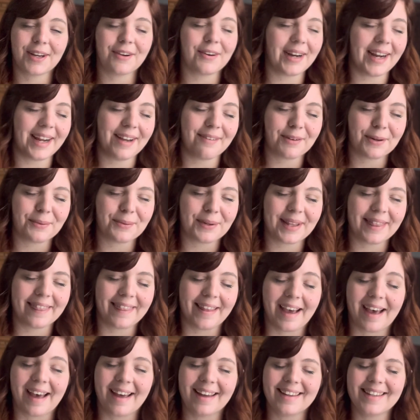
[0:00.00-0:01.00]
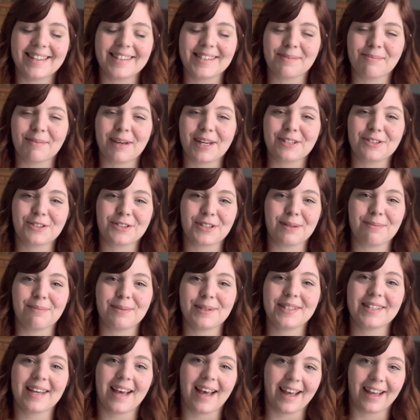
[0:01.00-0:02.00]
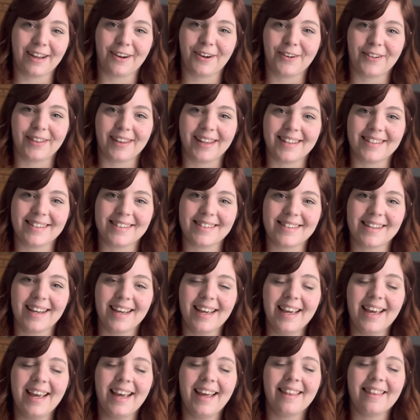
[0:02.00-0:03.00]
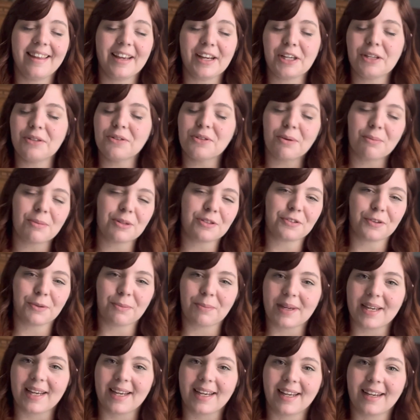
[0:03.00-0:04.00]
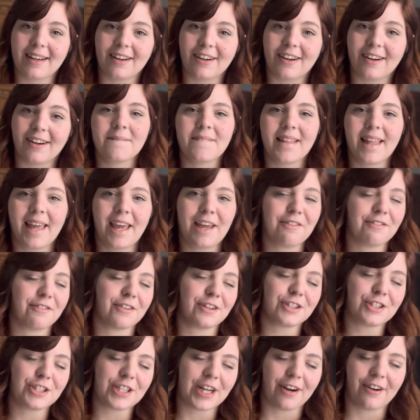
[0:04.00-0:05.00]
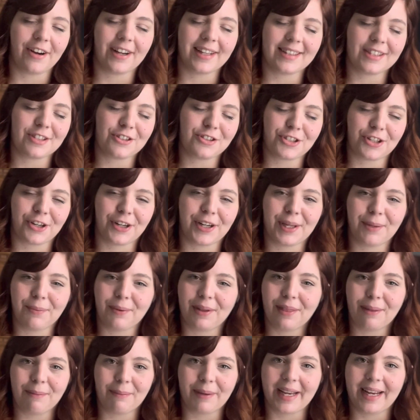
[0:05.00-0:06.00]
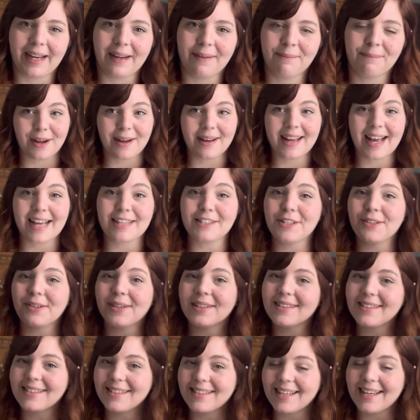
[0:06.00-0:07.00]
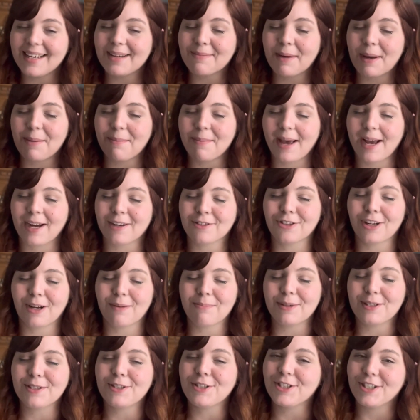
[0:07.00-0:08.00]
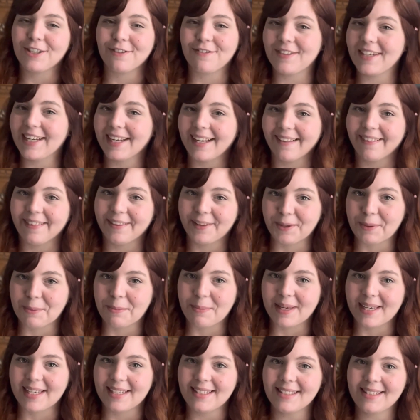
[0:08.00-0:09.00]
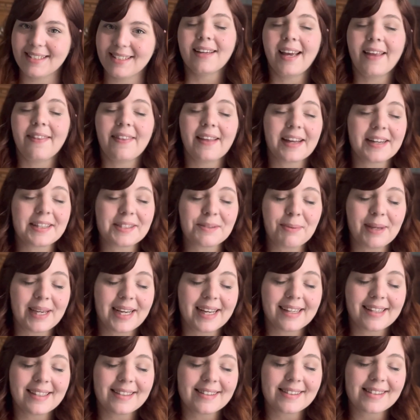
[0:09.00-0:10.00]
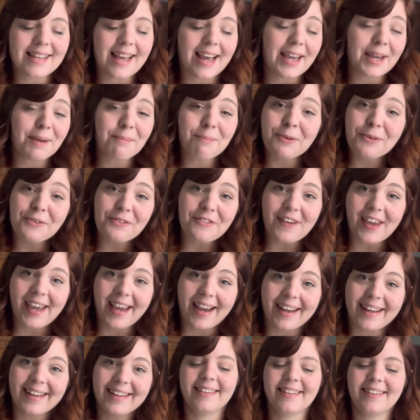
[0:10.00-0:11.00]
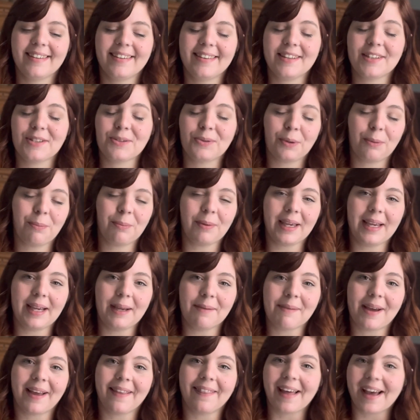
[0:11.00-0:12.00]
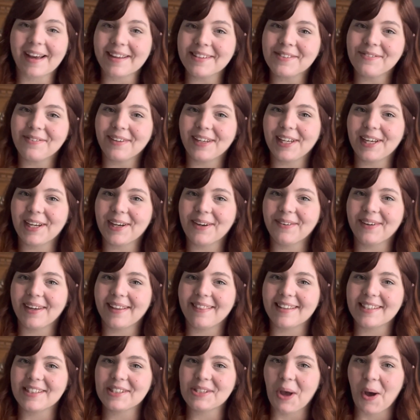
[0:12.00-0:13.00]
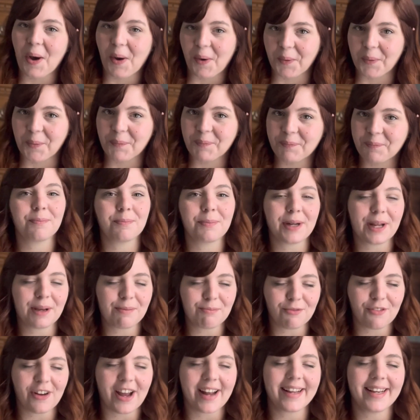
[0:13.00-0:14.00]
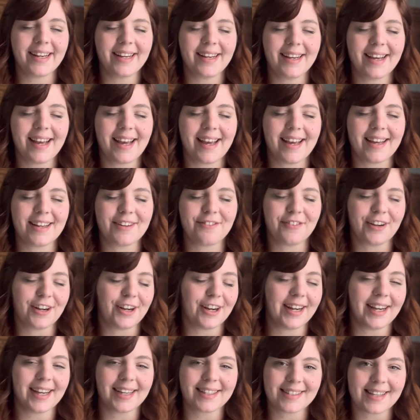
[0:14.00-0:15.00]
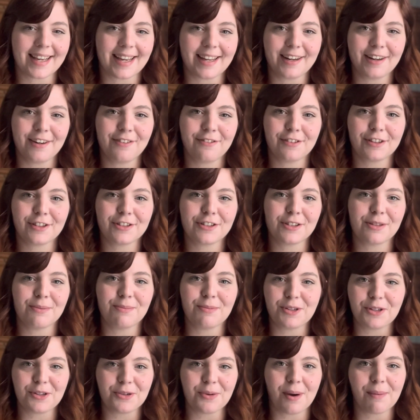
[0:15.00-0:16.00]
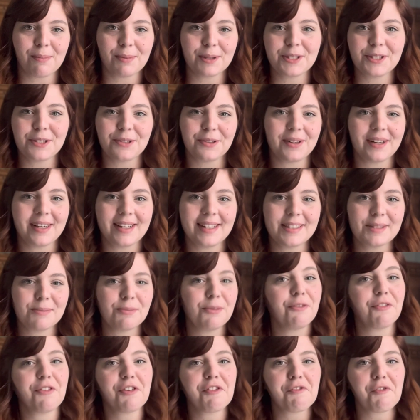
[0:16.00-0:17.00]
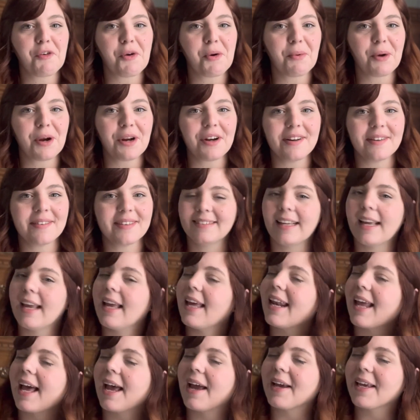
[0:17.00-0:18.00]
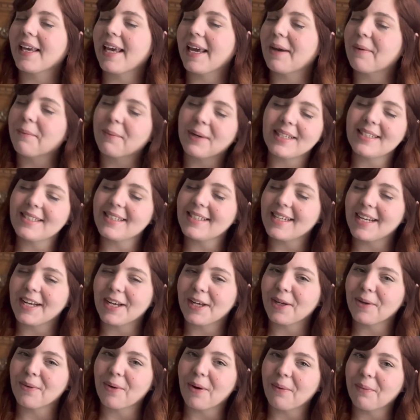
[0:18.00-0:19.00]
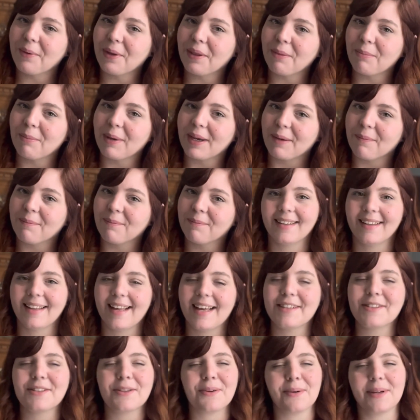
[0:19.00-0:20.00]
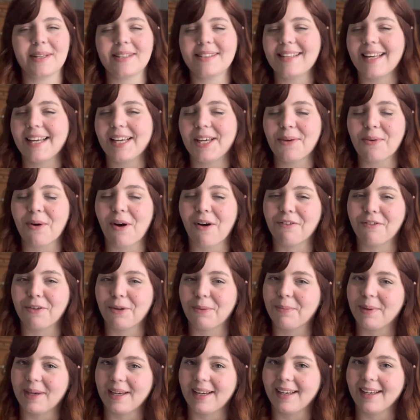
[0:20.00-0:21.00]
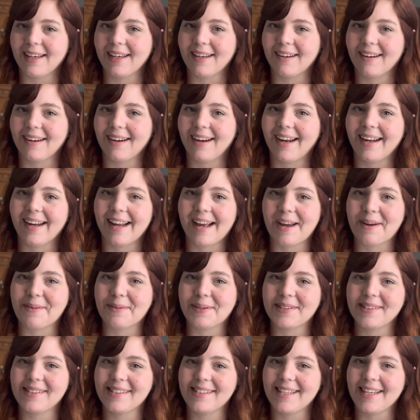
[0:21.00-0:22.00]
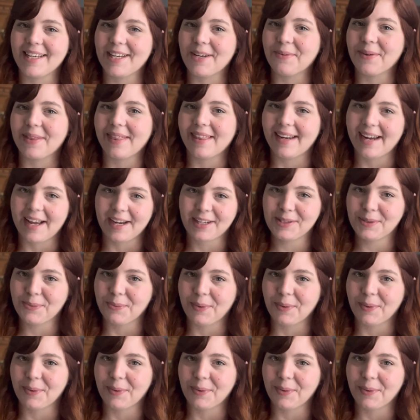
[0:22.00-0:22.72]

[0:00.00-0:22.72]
right, everyone, that is my trip to Ireland. Thank you so much for being here and for sharing this journey with me. As you can see, my backdrop is shifting a little bit, and that is because I am moving. This will be my last video in this home, but I'm ready and very excited for some new opportunities moving forward, and I can't wait to take you all with me. As always, thank you all for being here, and I will see you in the next